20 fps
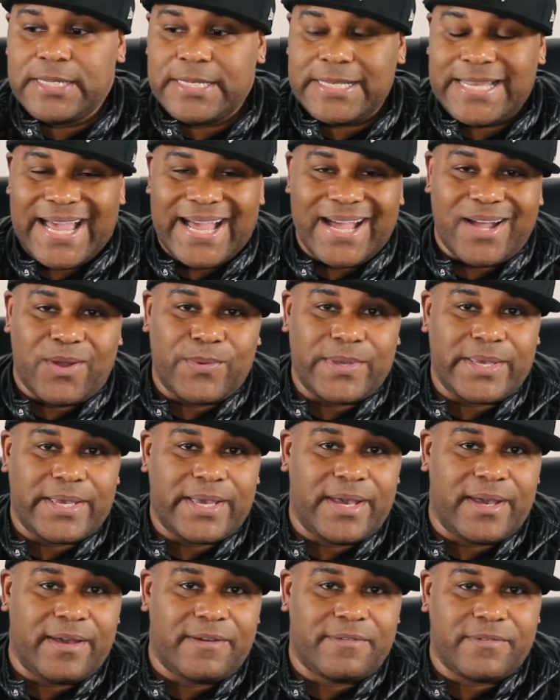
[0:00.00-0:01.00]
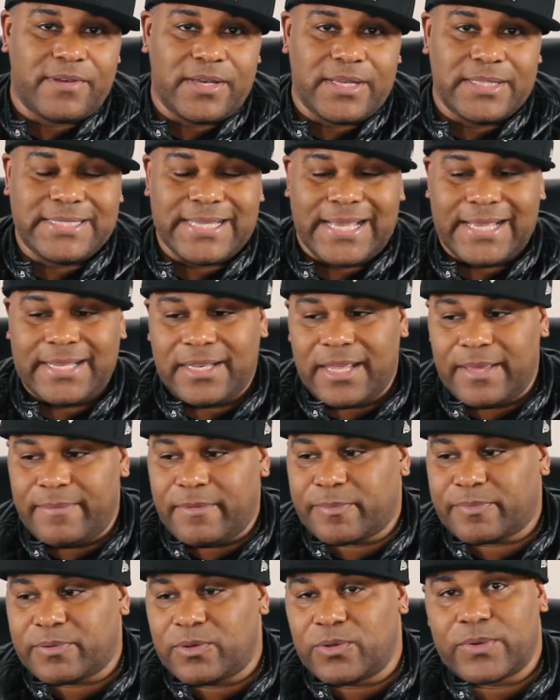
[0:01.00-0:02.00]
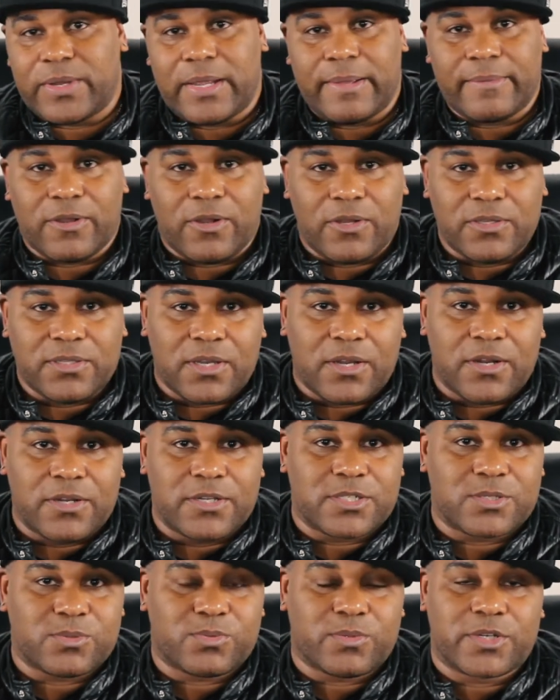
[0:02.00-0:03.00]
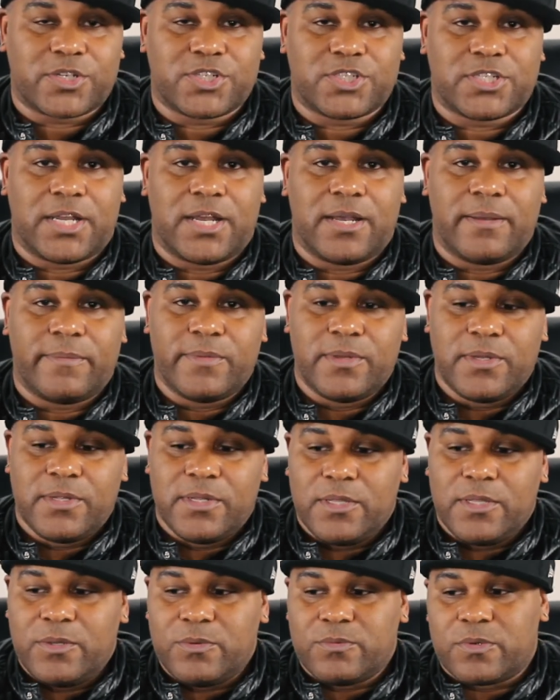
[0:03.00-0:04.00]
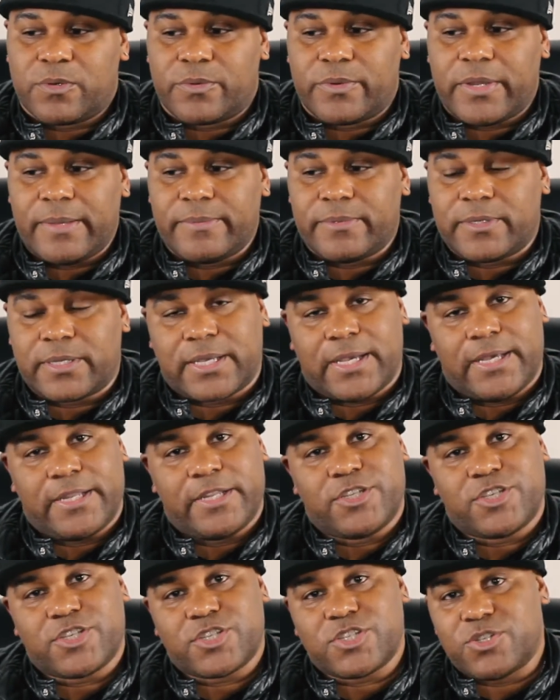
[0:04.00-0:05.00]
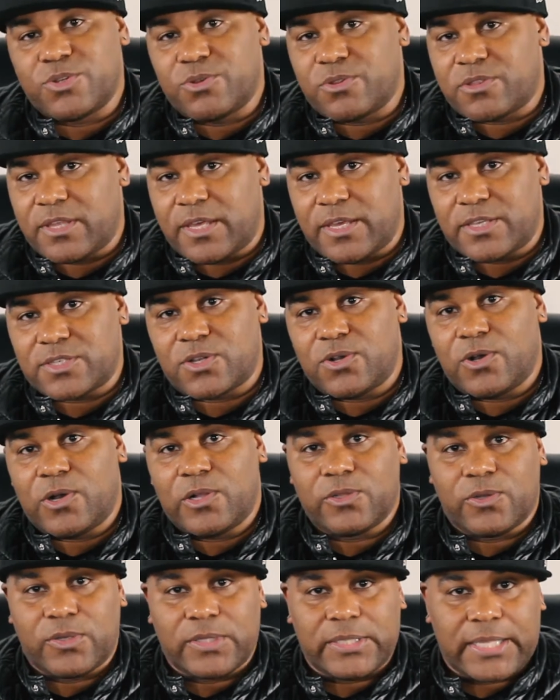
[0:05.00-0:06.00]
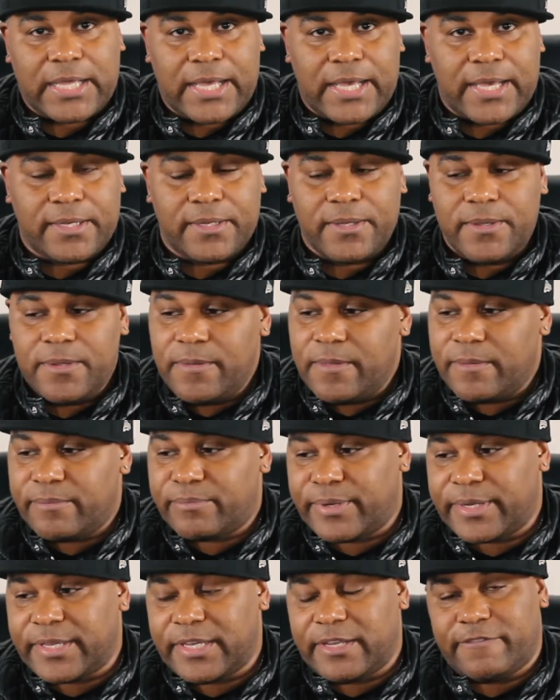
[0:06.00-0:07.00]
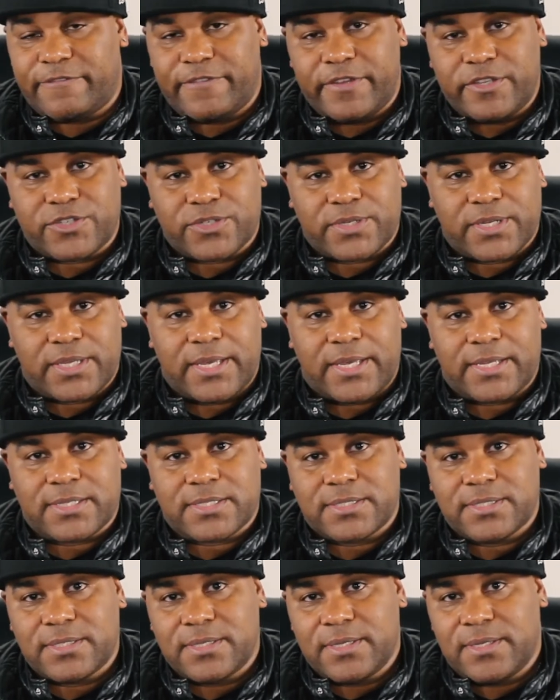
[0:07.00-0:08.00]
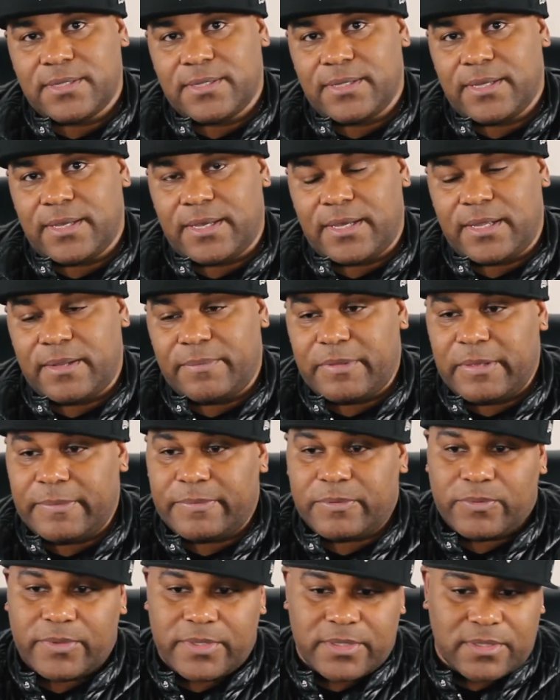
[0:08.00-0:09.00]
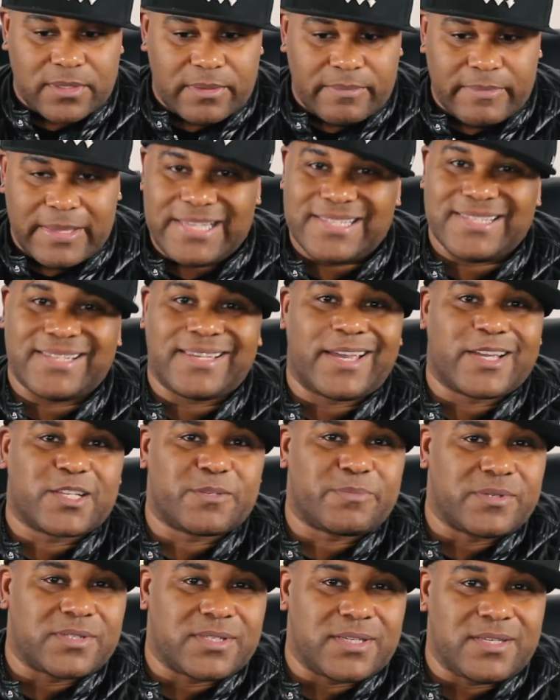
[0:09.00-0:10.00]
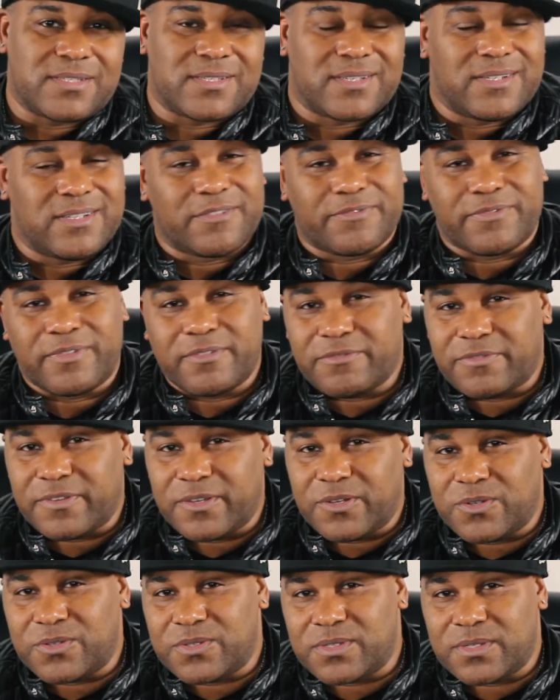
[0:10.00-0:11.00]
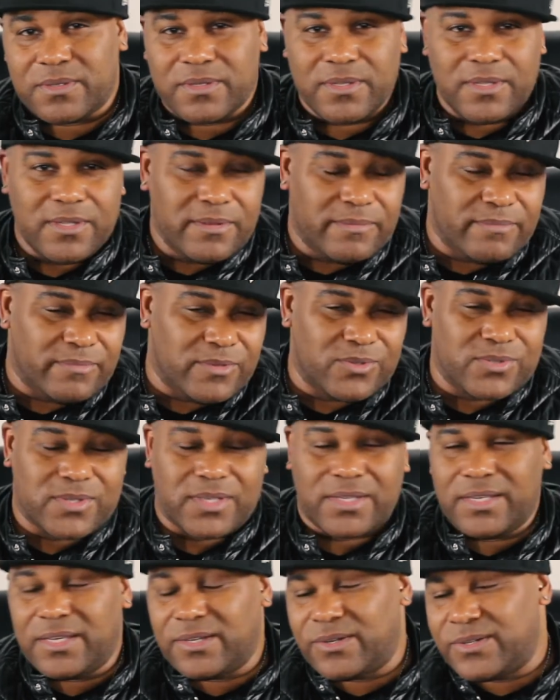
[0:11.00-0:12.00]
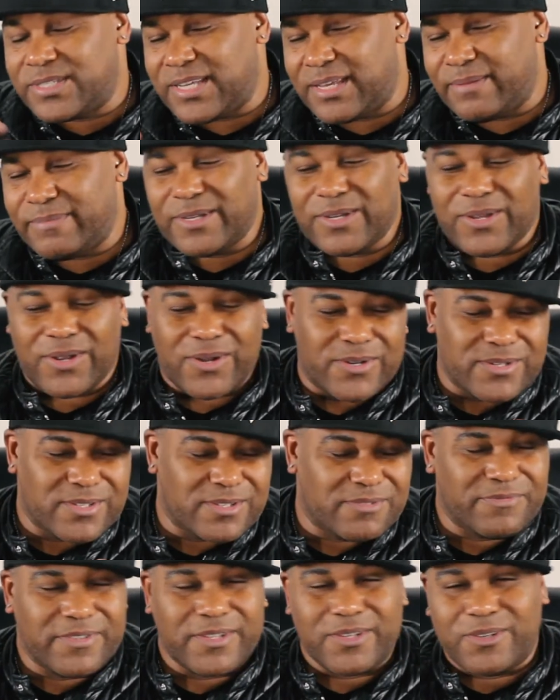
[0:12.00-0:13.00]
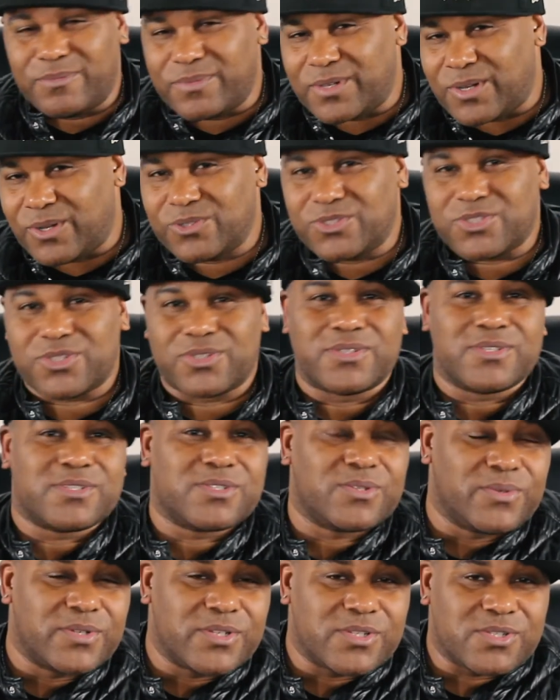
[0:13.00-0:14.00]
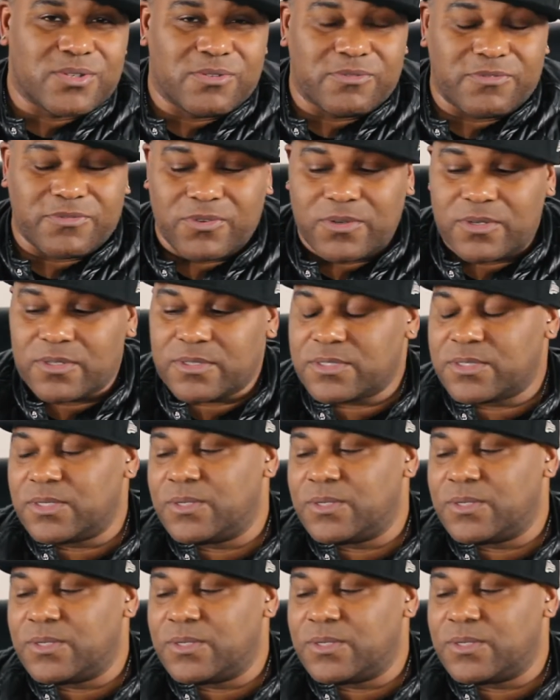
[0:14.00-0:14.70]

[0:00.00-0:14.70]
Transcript: Now we have a dynamic program called the Artist Workshop, where we're able to kind of just do things all online, bring in featured guests and people with amazing expertise in different fields in music, entertainment, arts, film, culture, and so on and so forth.